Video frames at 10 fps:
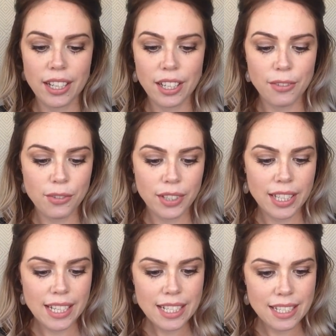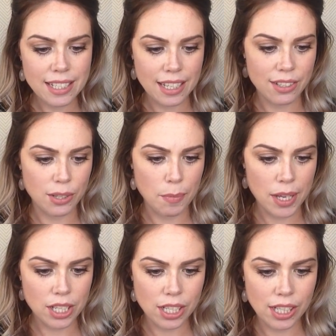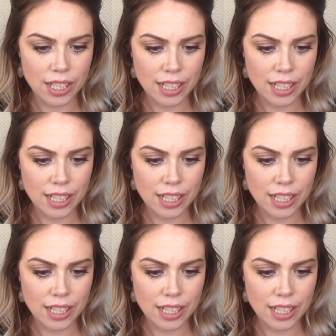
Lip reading: I don't even really need to say too much.